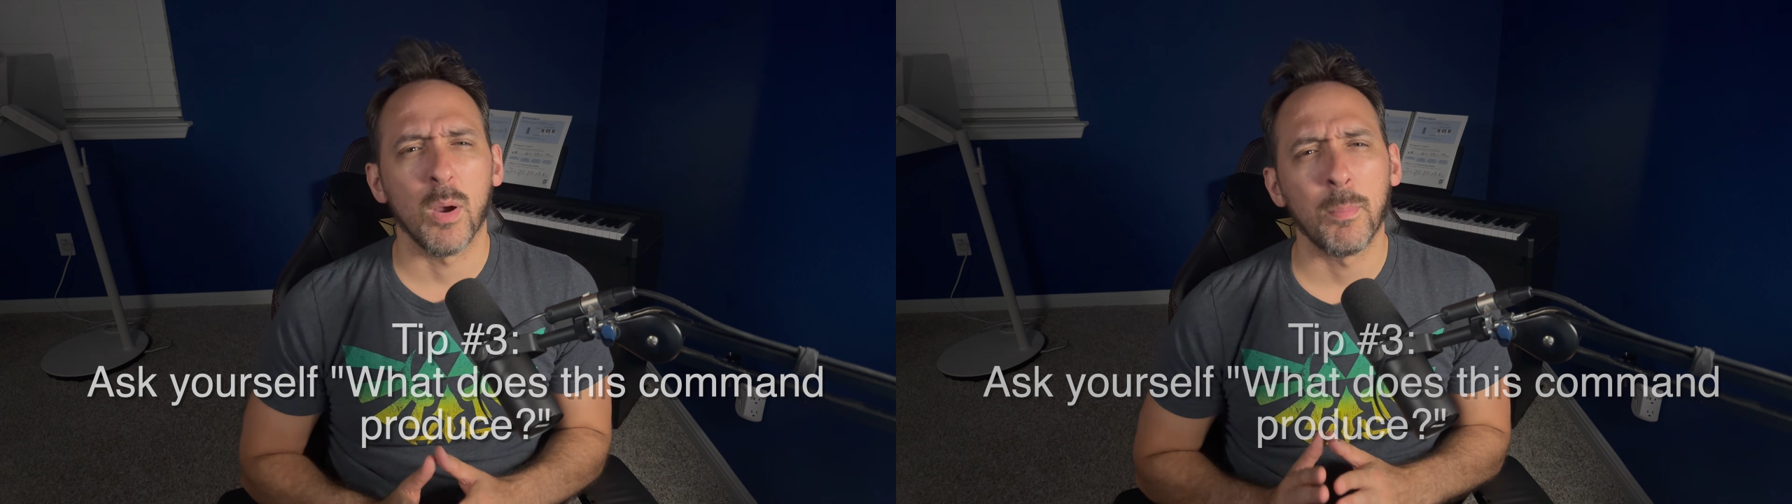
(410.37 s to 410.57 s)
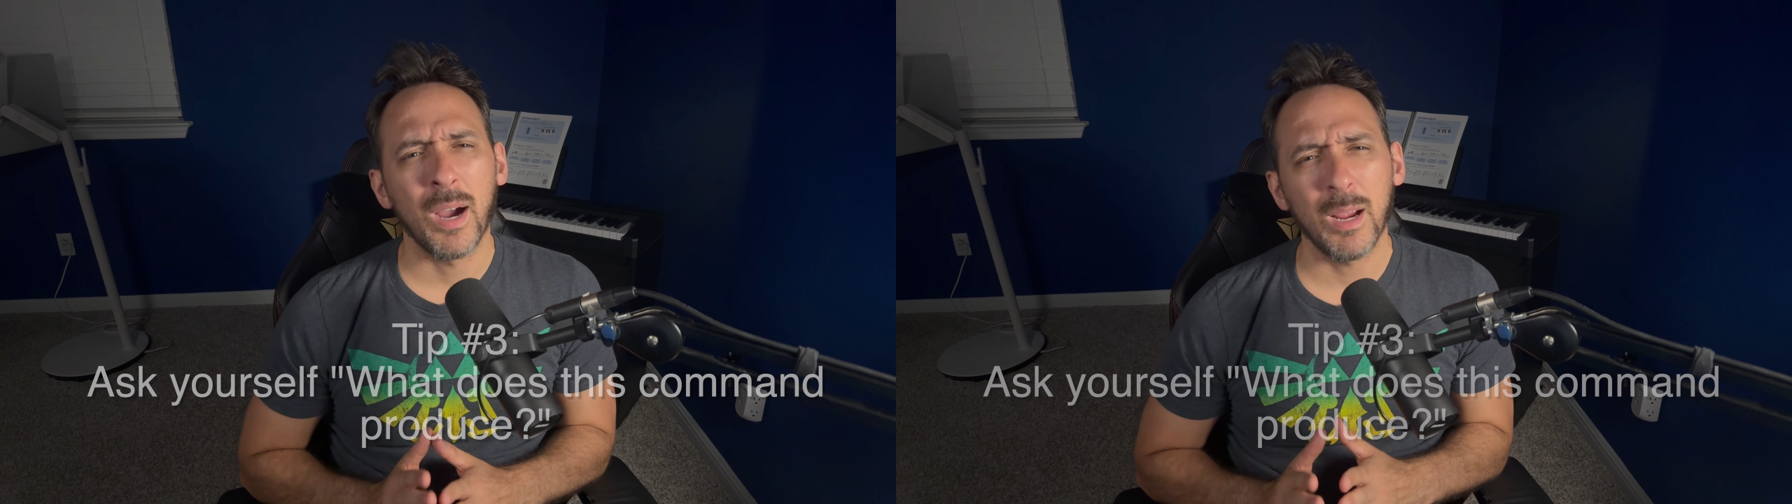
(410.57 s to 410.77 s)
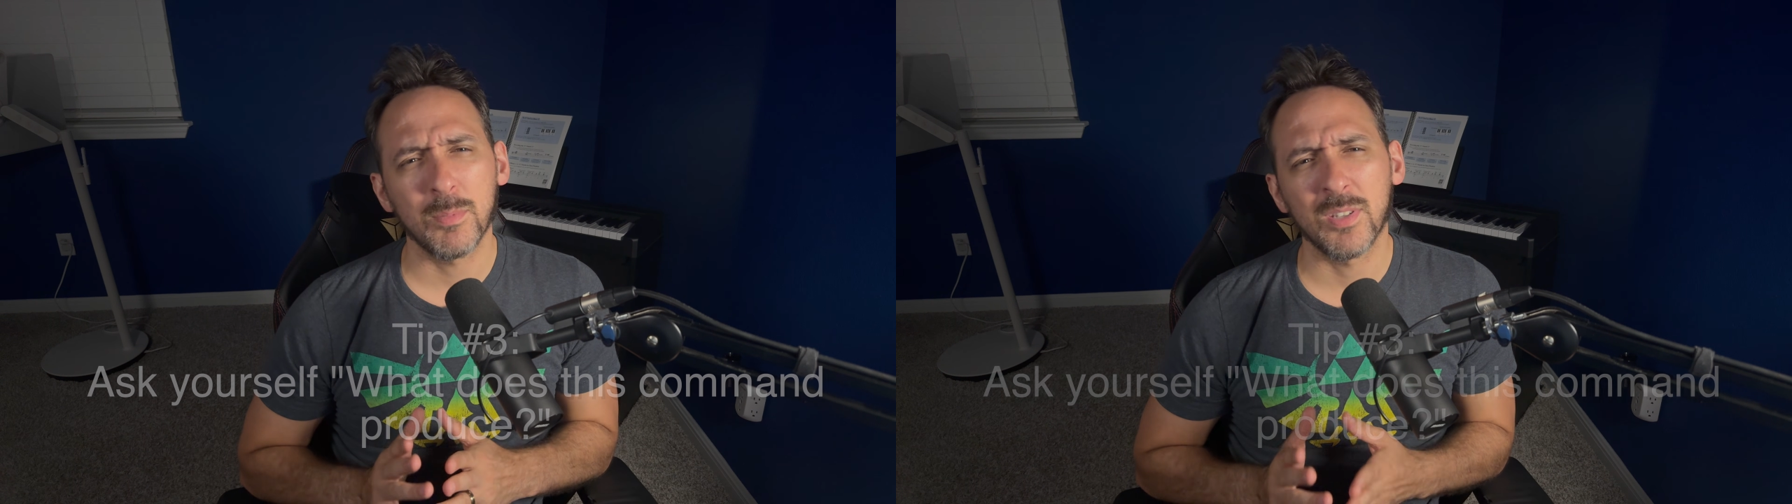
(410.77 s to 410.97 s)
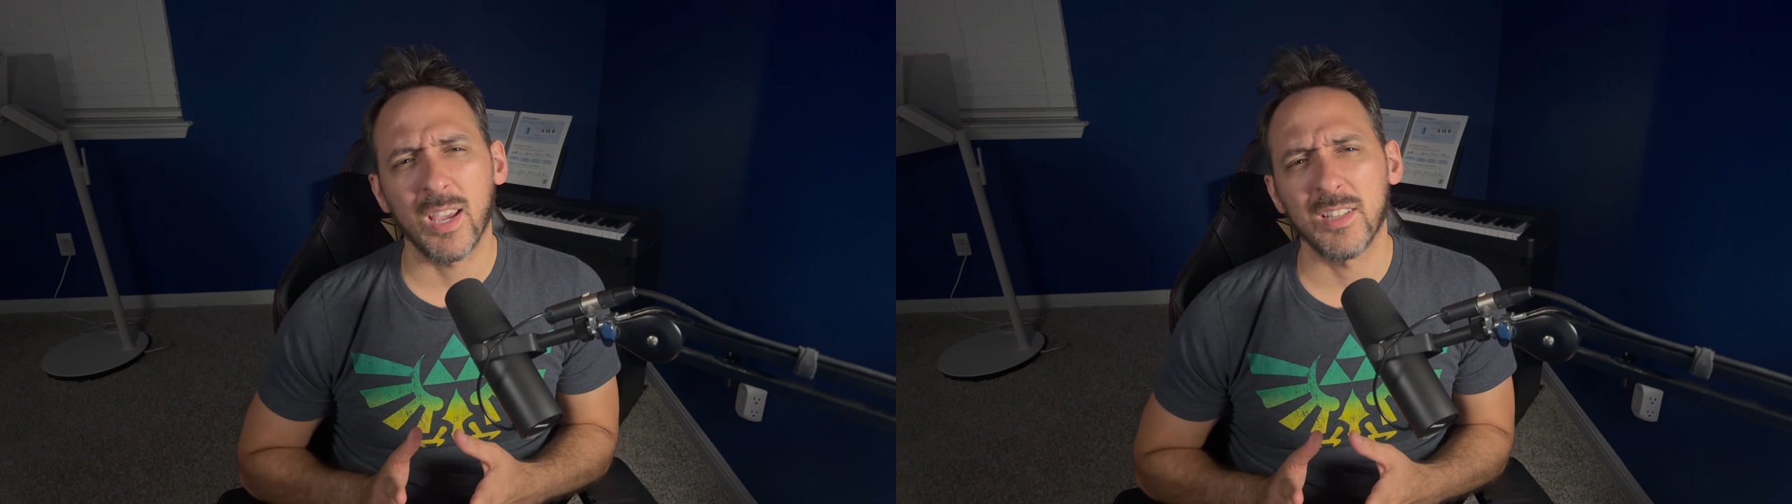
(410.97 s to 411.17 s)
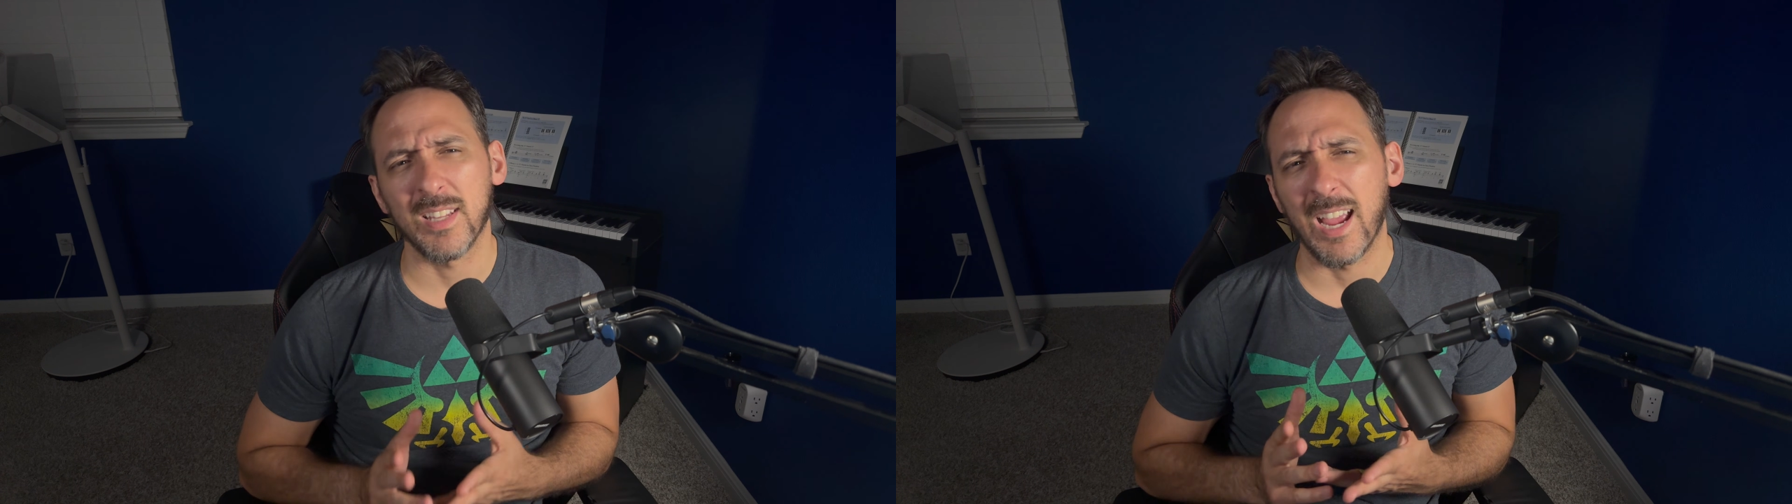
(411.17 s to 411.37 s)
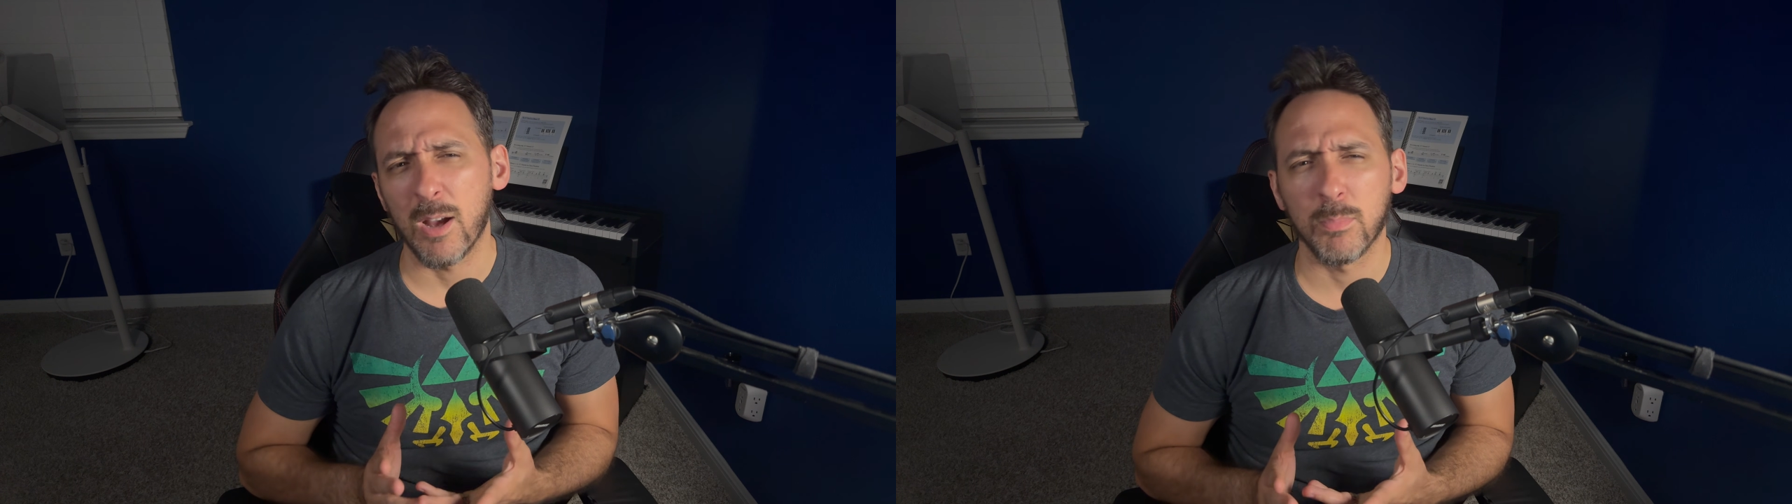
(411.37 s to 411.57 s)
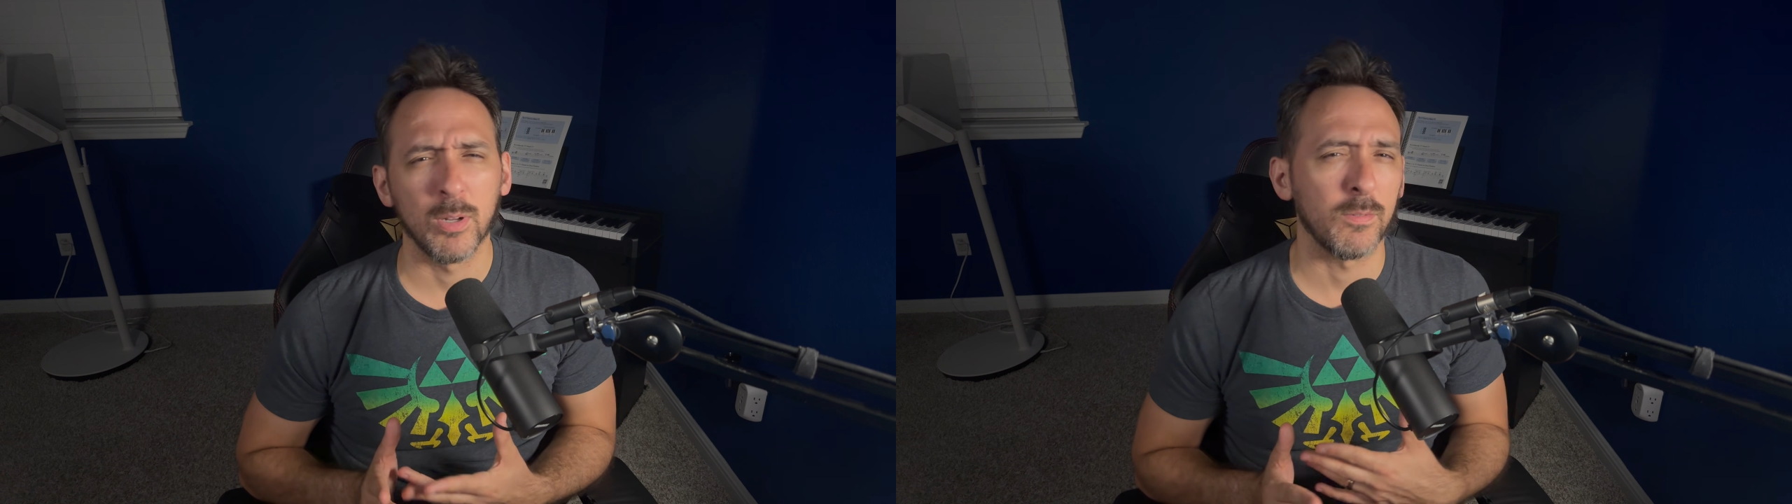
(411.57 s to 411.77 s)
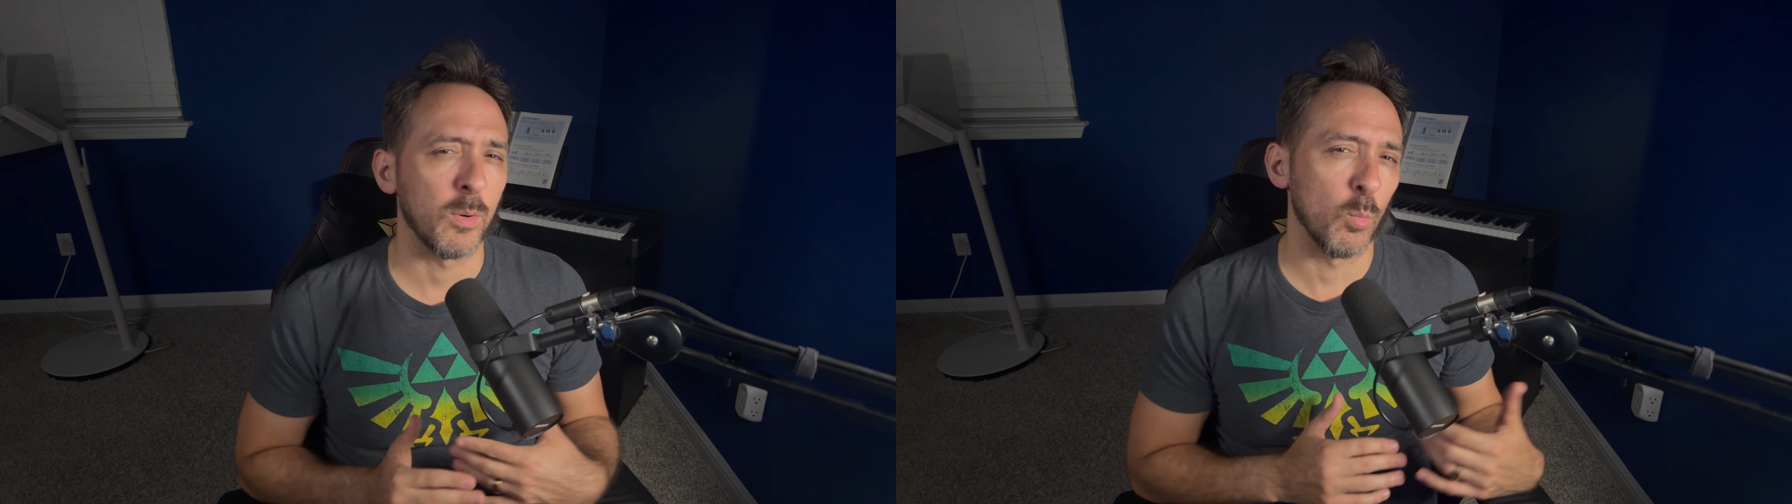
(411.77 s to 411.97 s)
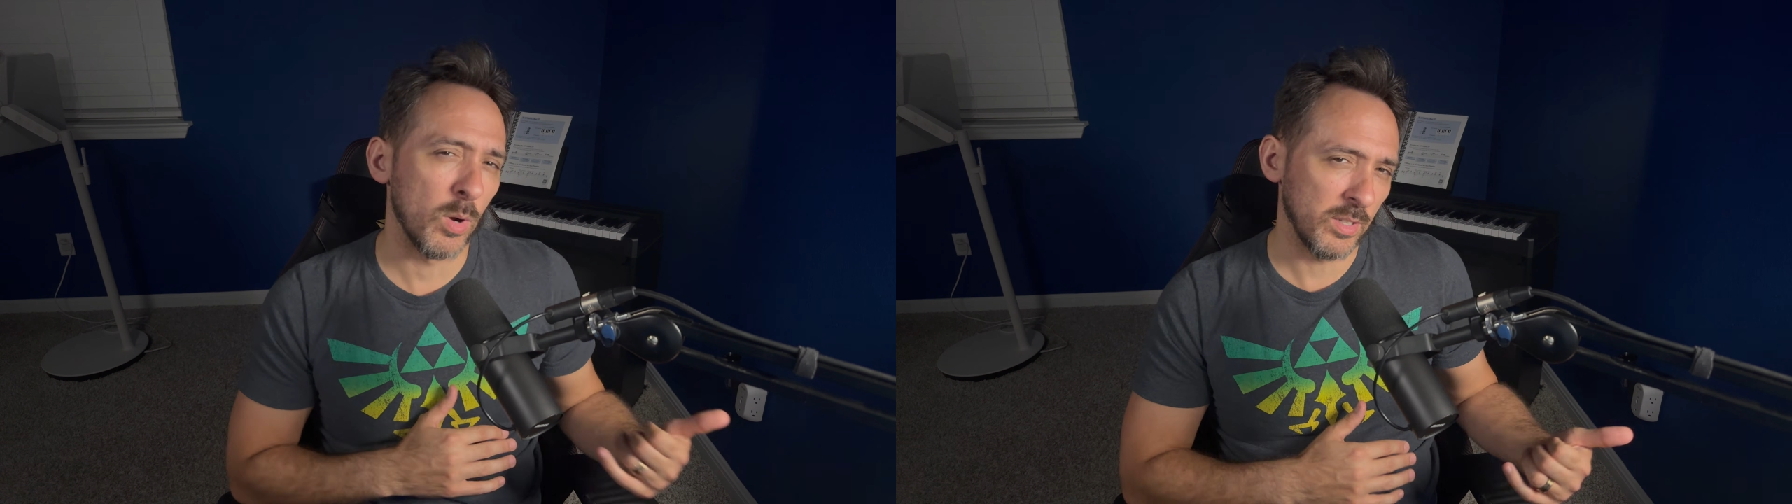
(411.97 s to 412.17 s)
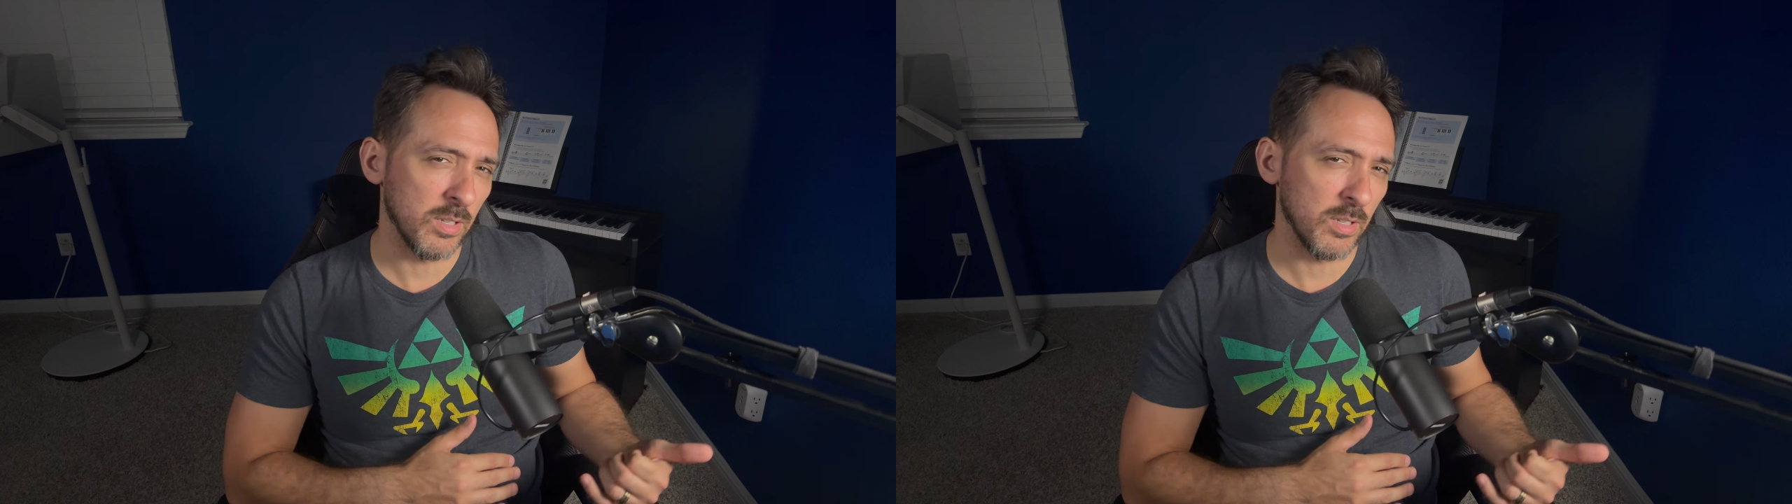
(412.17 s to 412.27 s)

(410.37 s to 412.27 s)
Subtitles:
a pipe takes output from one